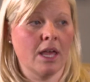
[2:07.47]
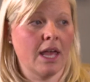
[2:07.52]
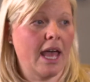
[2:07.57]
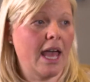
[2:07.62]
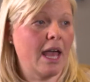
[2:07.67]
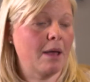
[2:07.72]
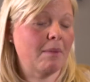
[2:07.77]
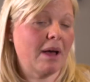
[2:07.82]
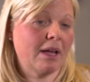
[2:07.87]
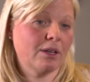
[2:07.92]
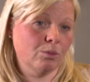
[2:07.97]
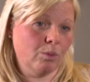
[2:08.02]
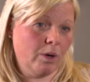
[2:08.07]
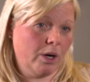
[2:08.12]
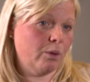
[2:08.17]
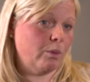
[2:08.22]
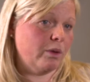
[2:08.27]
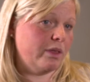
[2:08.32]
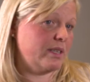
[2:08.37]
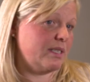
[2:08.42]
and
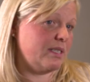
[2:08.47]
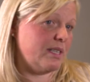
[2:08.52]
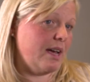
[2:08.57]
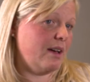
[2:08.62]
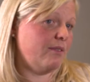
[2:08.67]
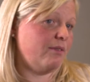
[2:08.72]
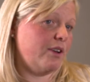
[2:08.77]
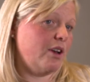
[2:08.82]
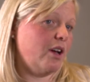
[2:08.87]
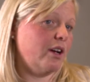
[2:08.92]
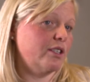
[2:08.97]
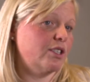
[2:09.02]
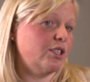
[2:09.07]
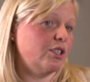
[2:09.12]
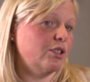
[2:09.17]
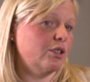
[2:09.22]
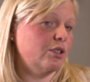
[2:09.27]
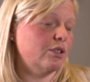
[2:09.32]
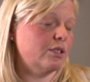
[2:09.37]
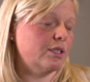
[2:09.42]
work with the staff on how to
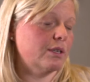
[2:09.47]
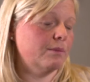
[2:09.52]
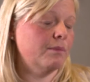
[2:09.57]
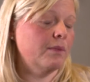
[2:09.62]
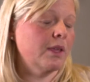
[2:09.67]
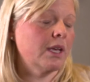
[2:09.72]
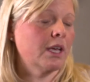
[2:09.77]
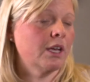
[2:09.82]
use them.